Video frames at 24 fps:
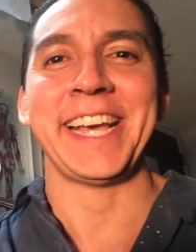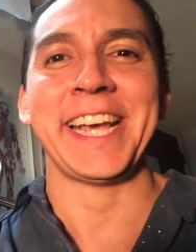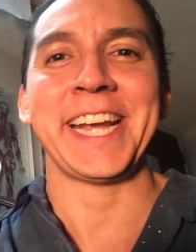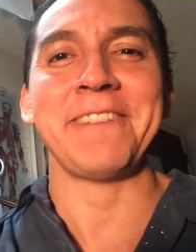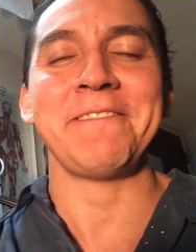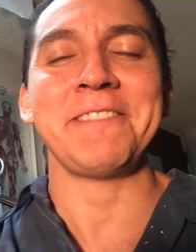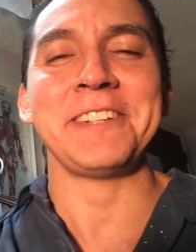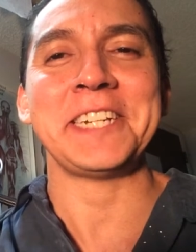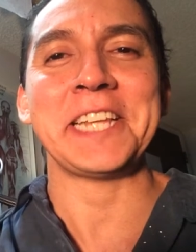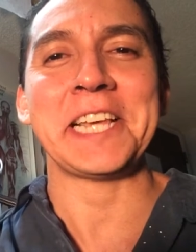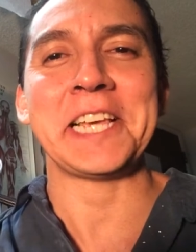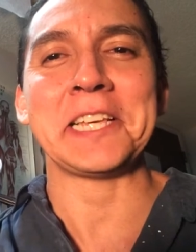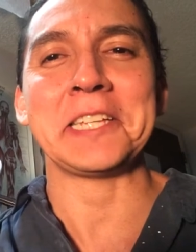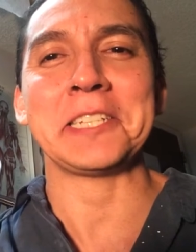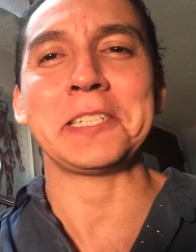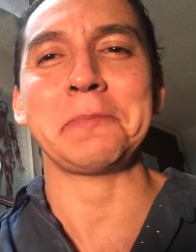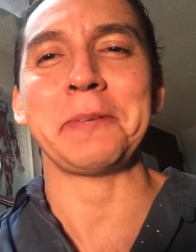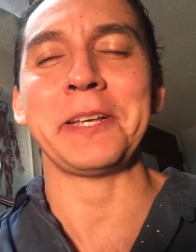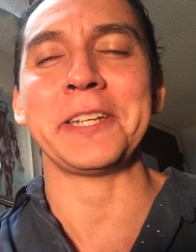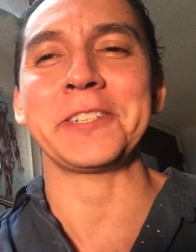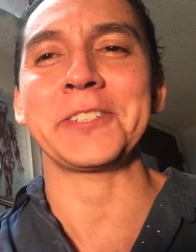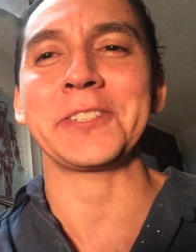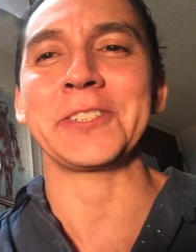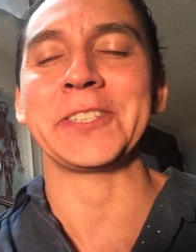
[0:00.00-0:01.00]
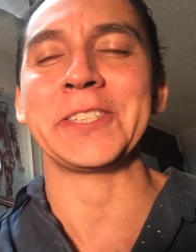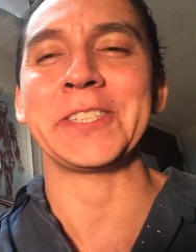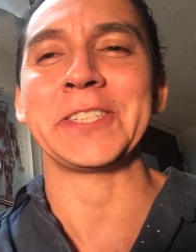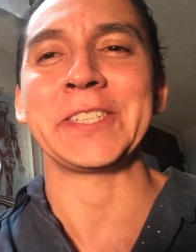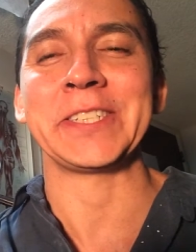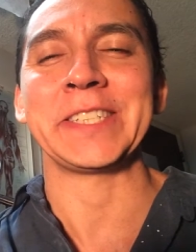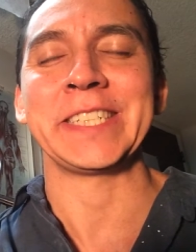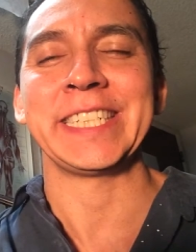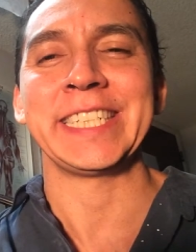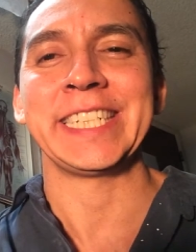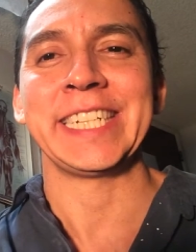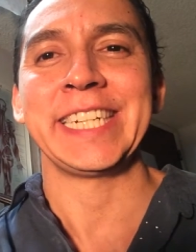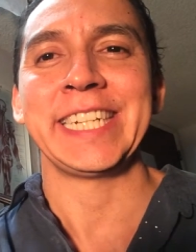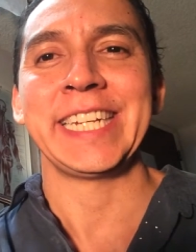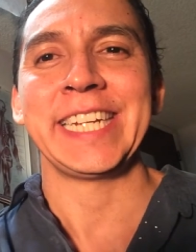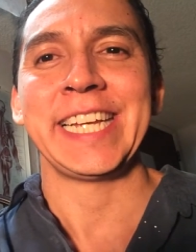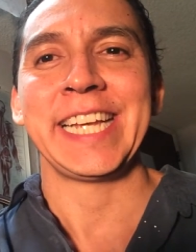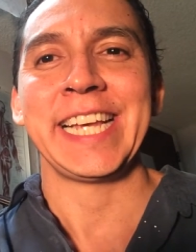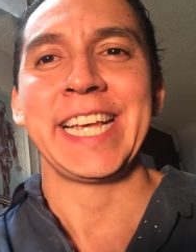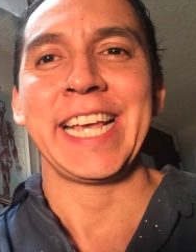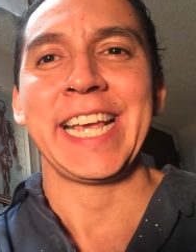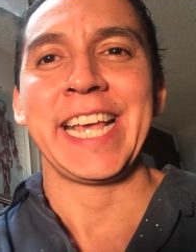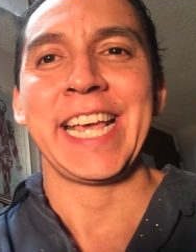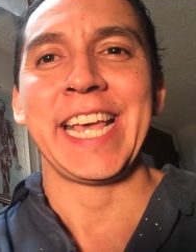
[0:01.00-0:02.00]
Every day is special.
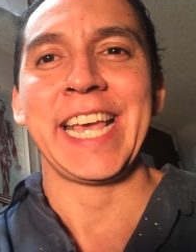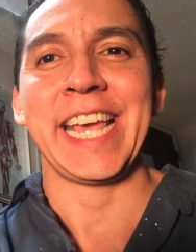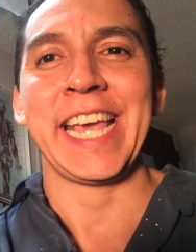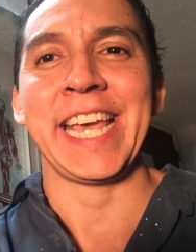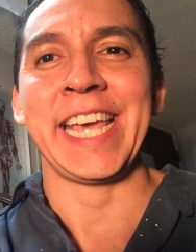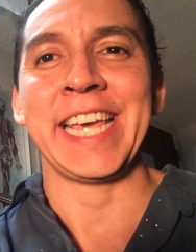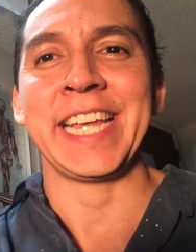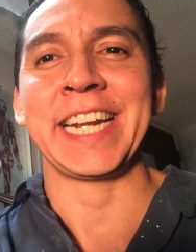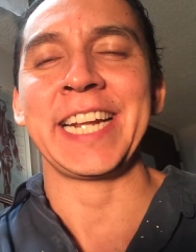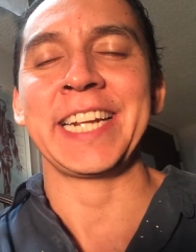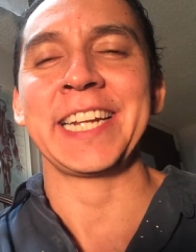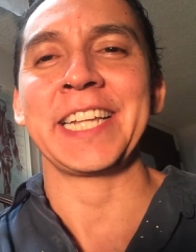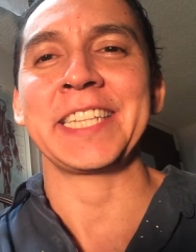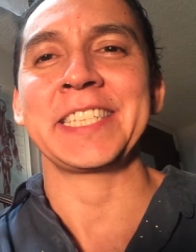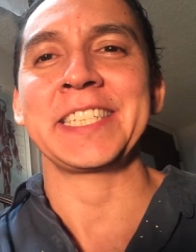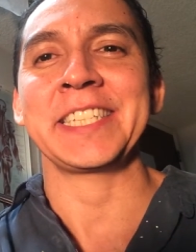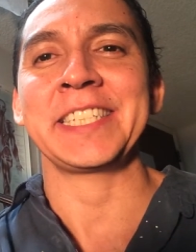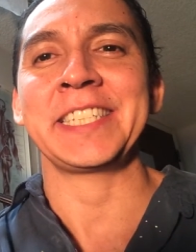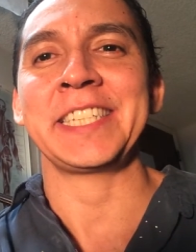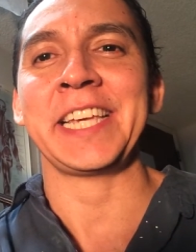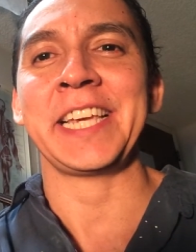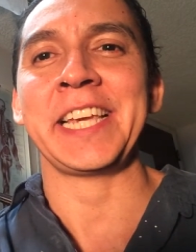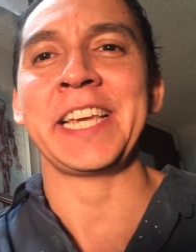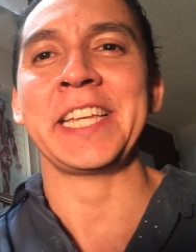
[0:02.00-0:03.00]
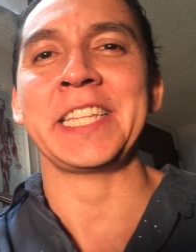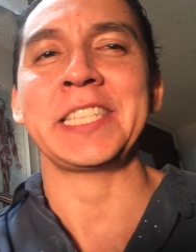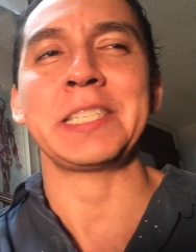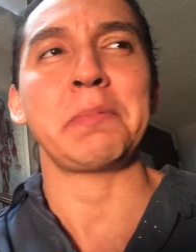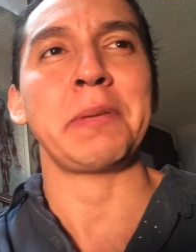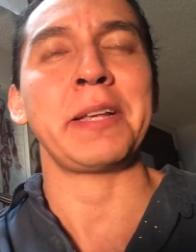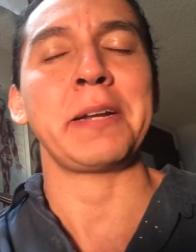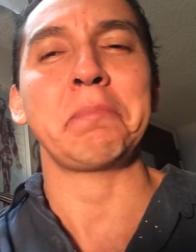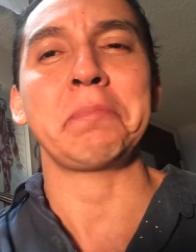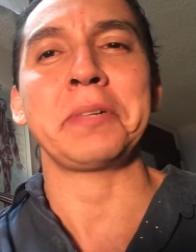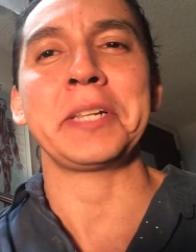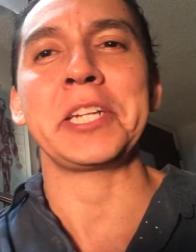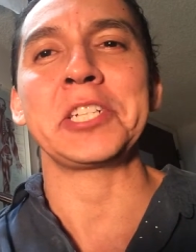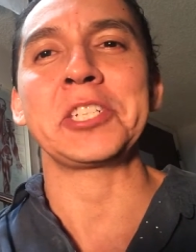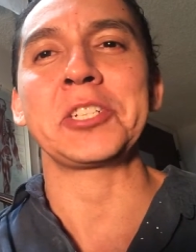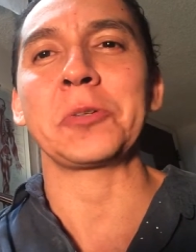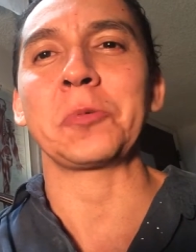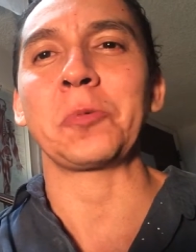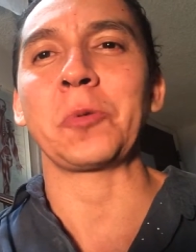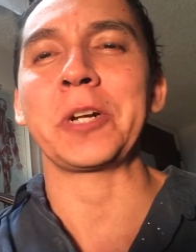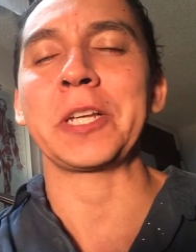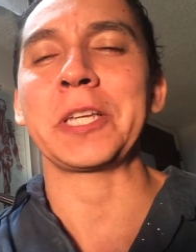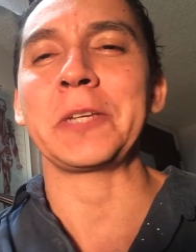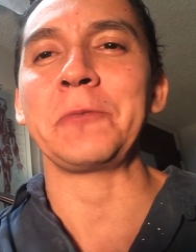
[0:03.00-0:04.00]
And I'd like to say it's been a
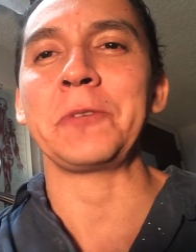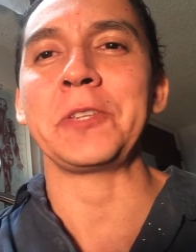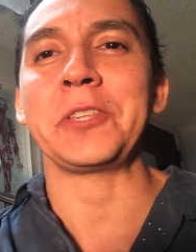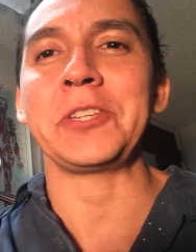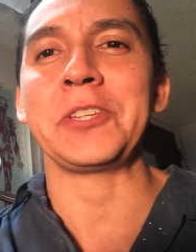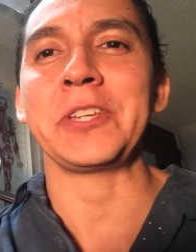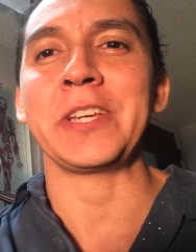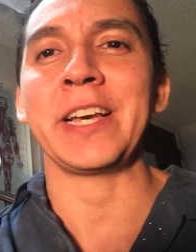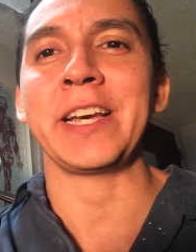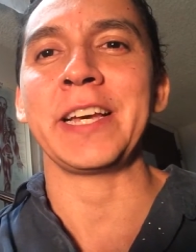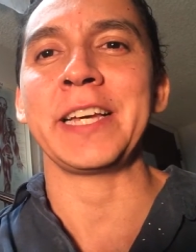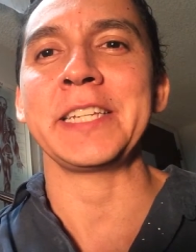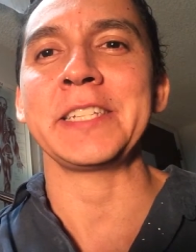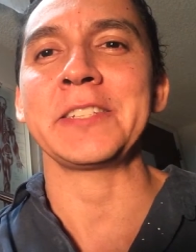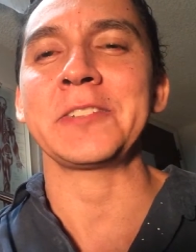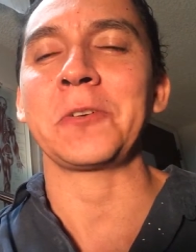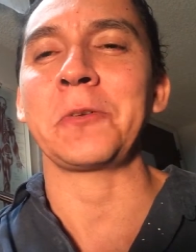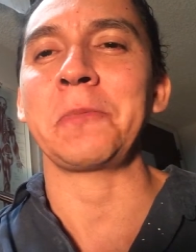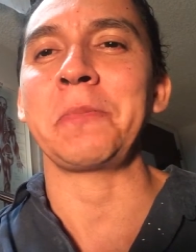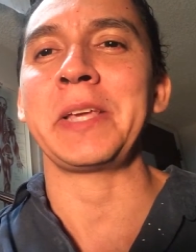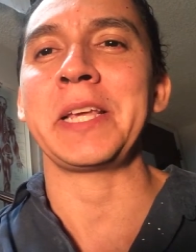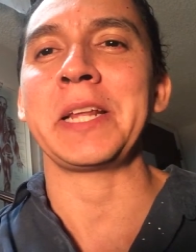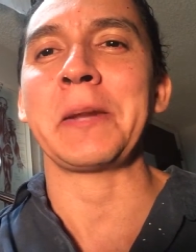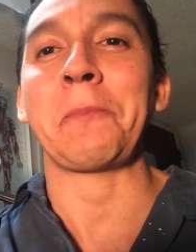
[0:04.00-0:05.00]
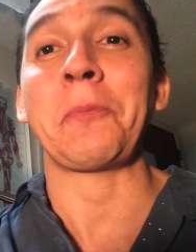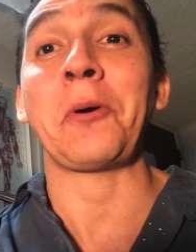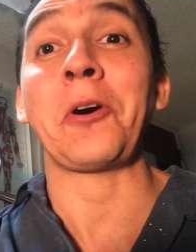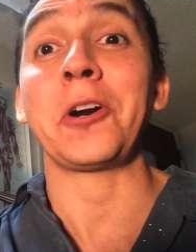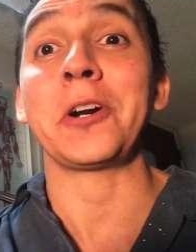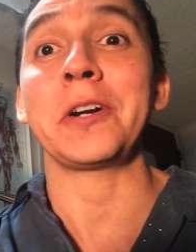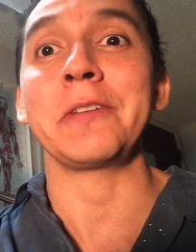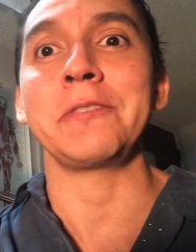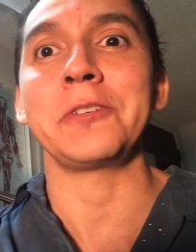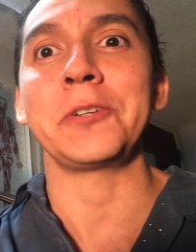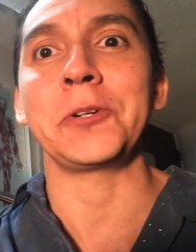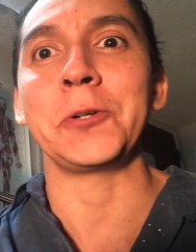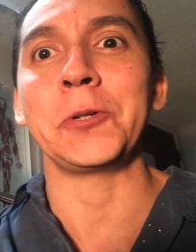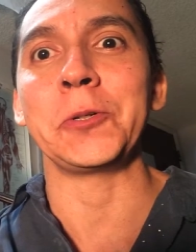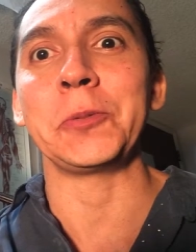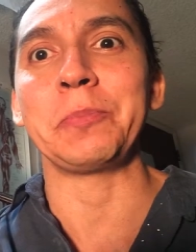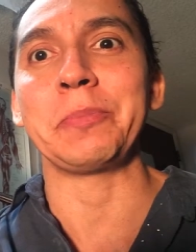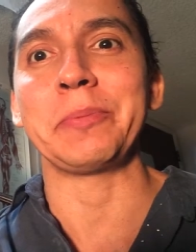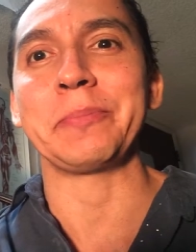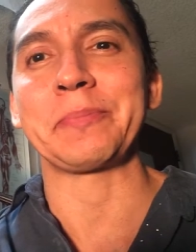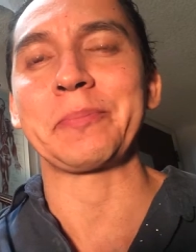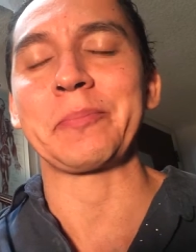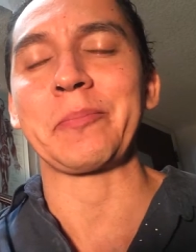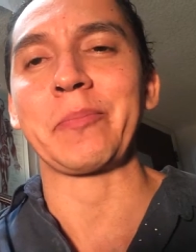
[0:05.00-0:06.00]
pleasure working with you guys or being a part of a
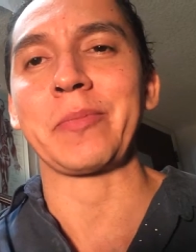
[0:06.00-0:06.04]
group